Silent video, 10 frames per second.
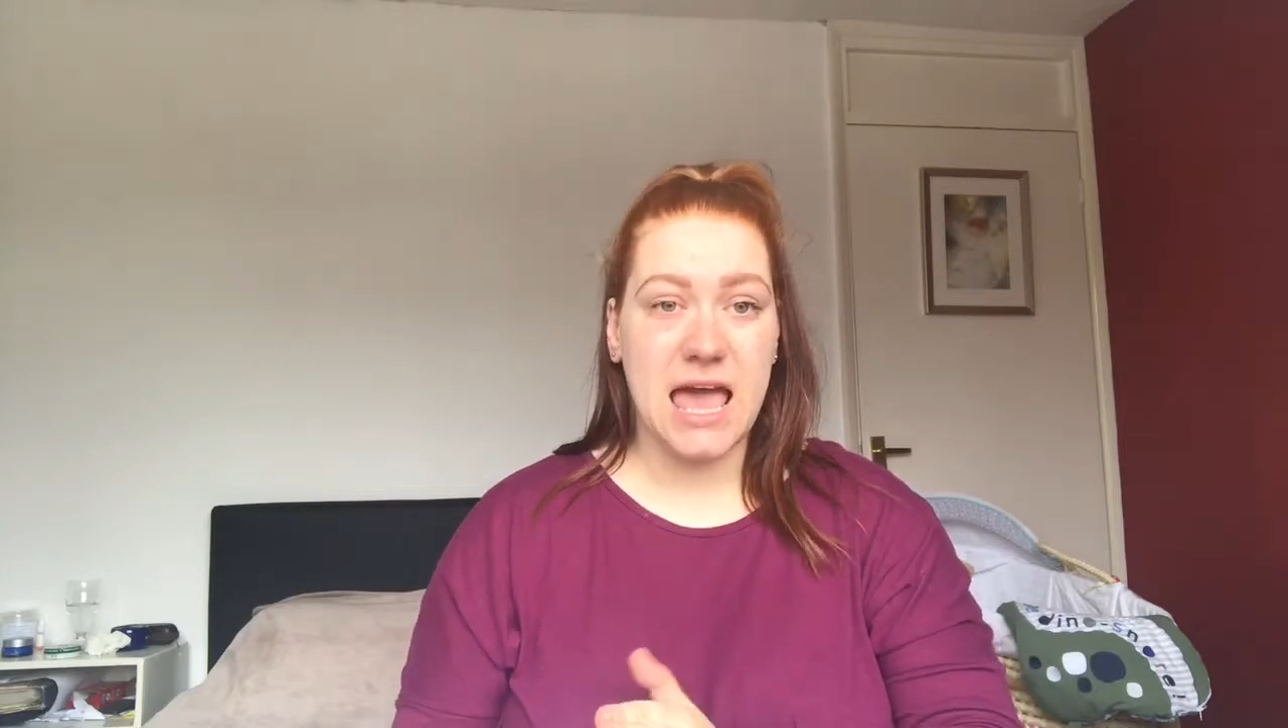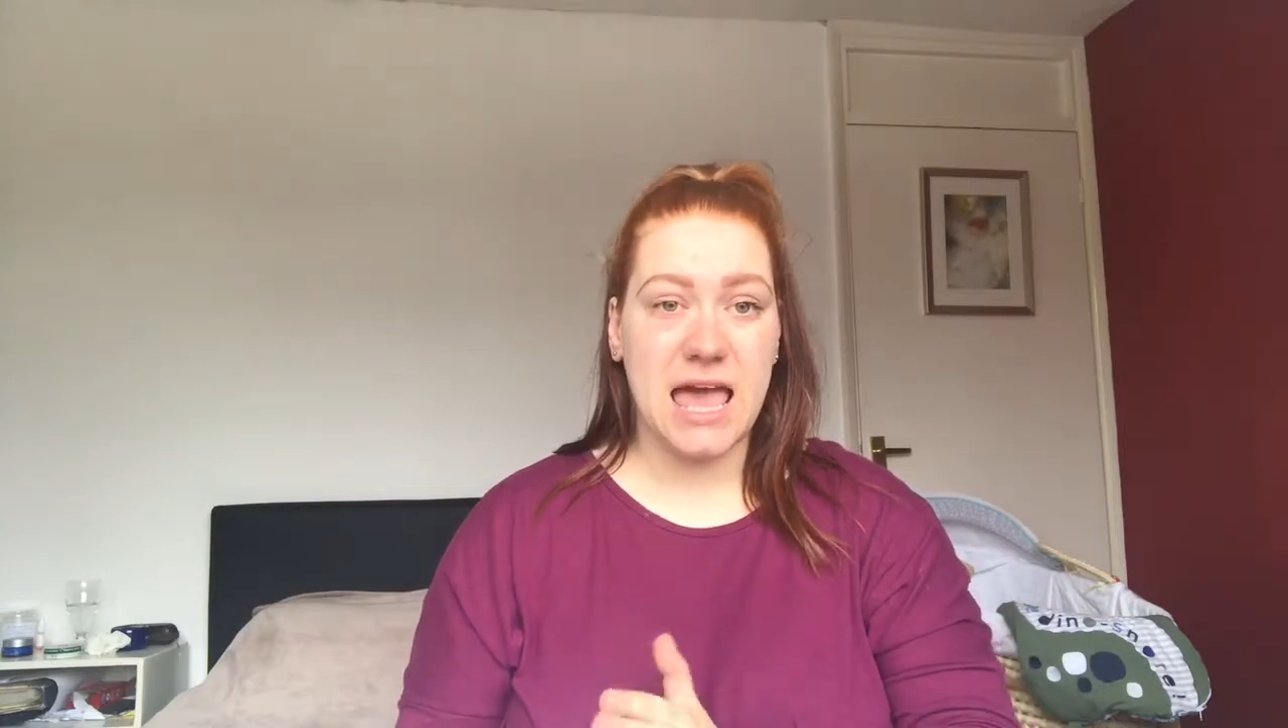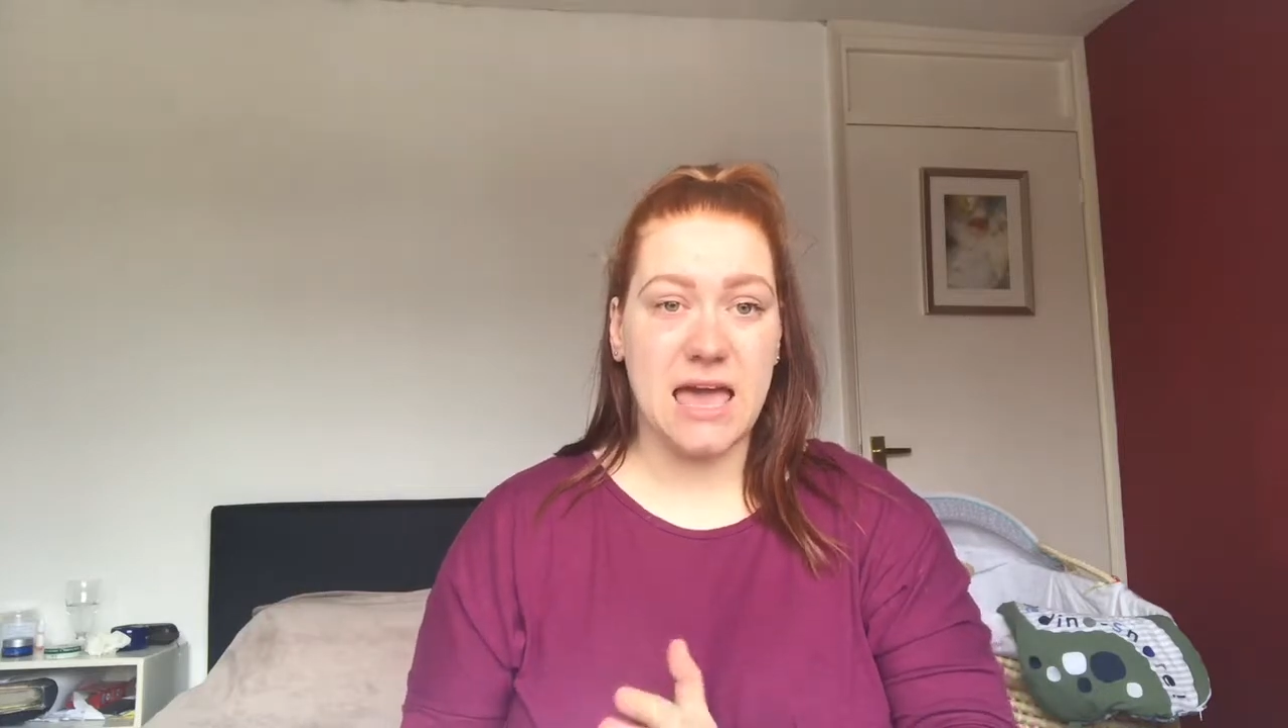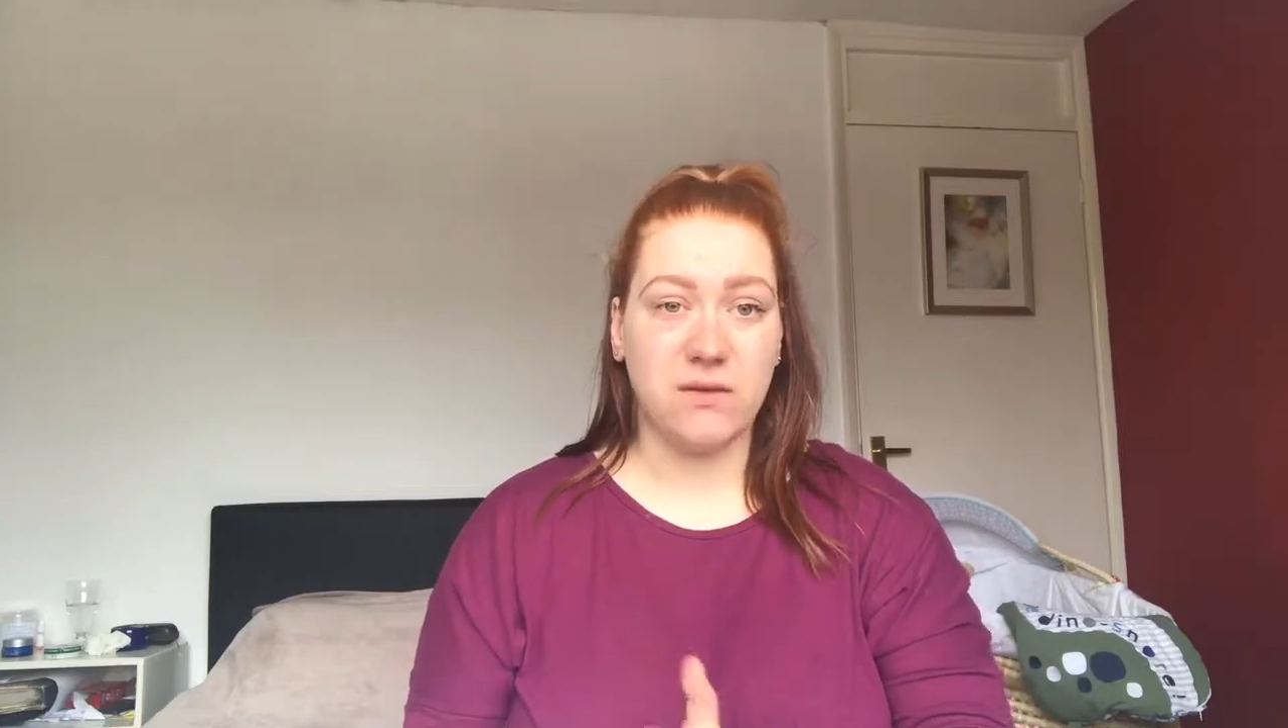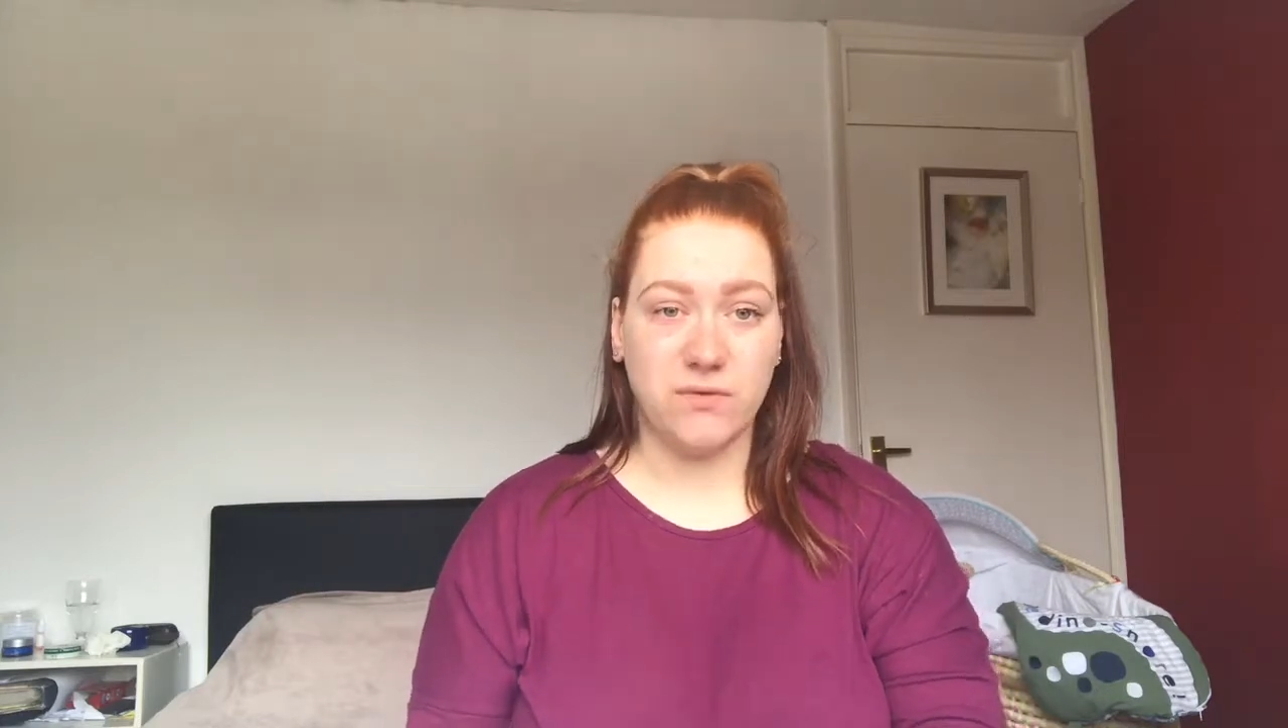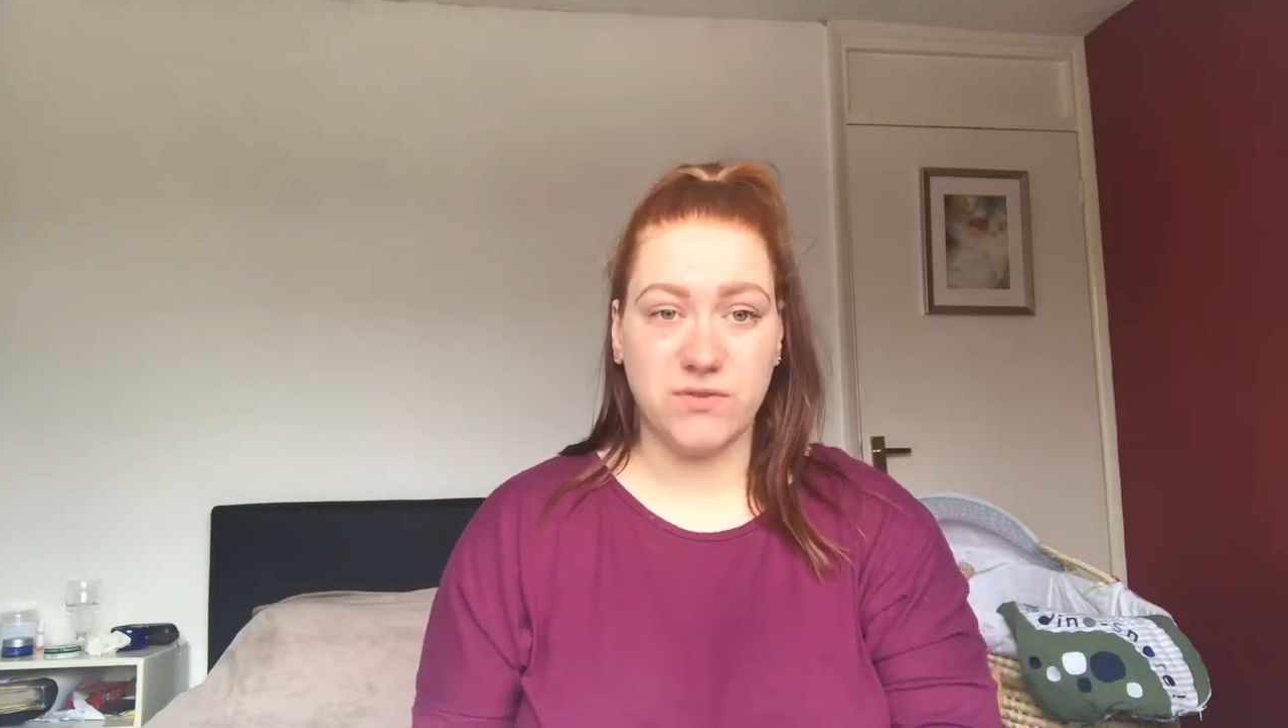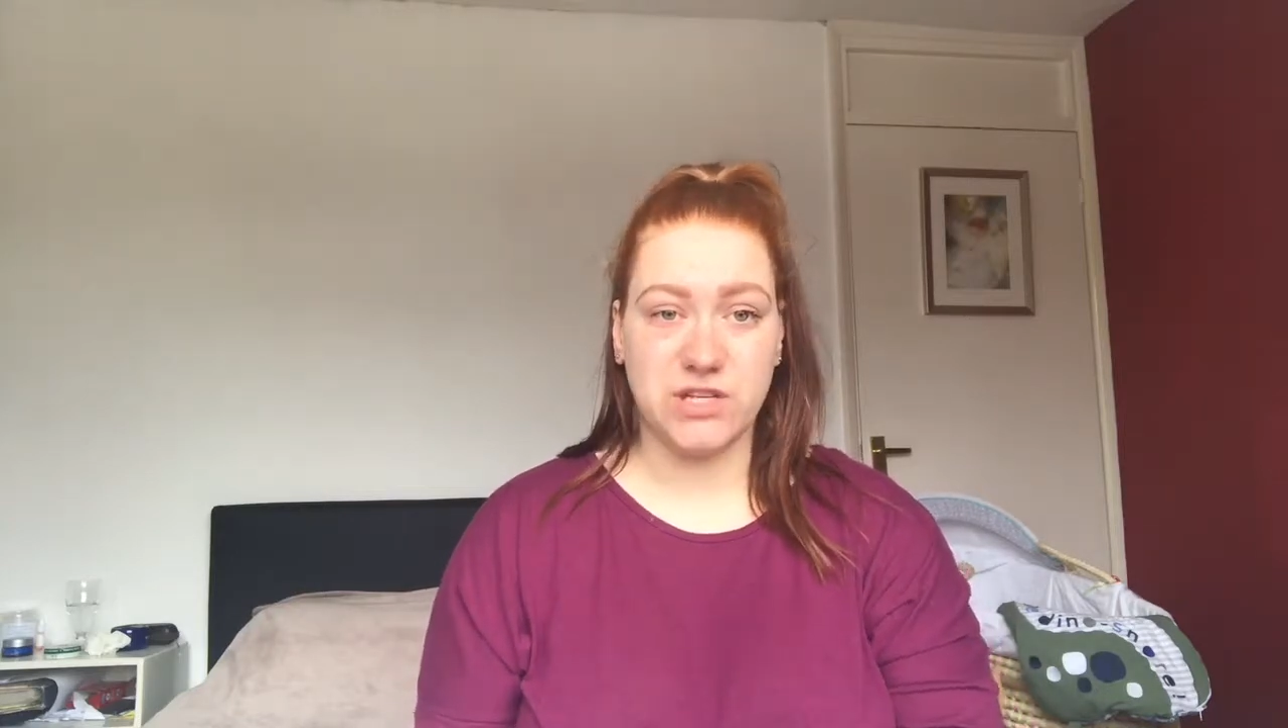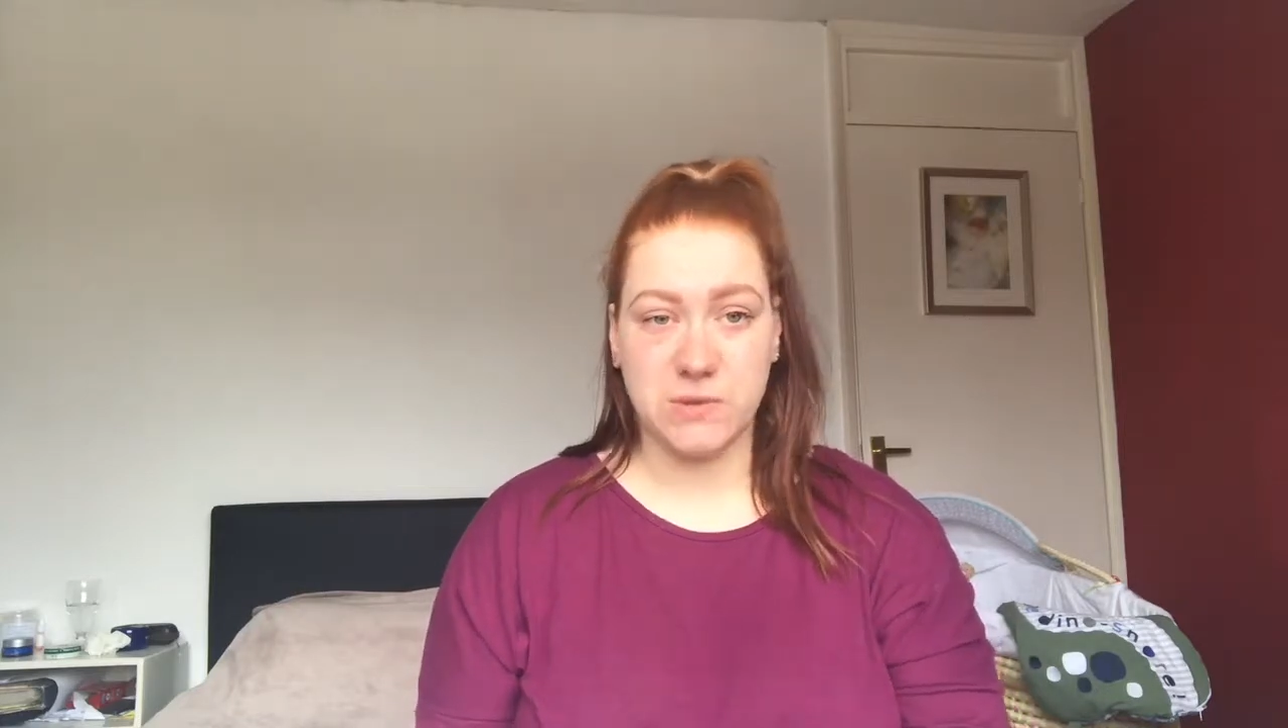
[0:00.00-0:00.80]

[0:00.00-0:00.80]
If she's